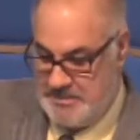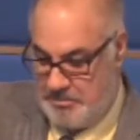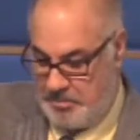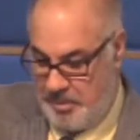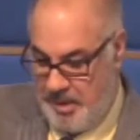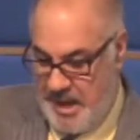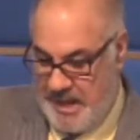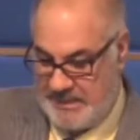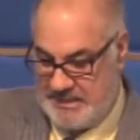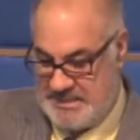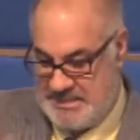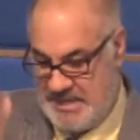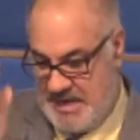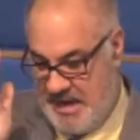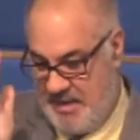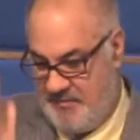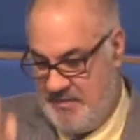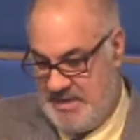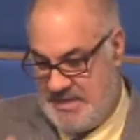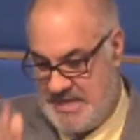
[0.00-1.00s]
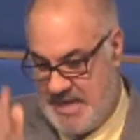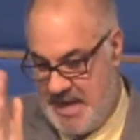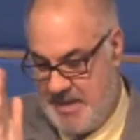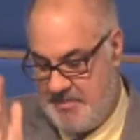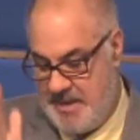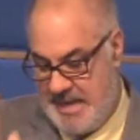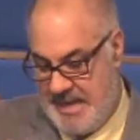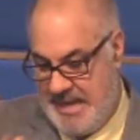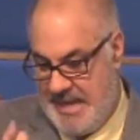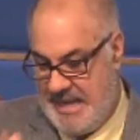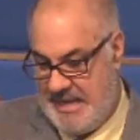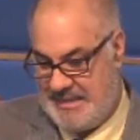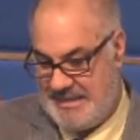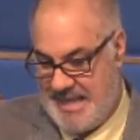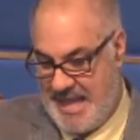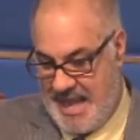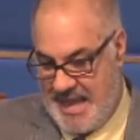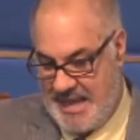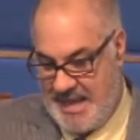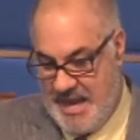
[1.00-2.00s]
And every time I hit
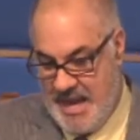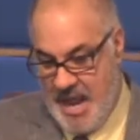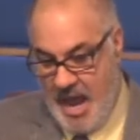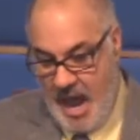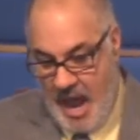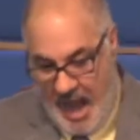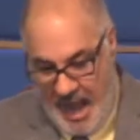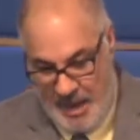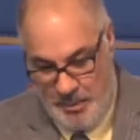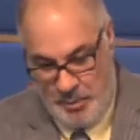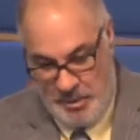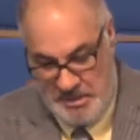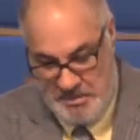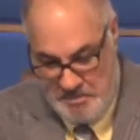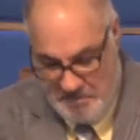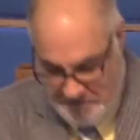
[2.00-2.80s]
that, I would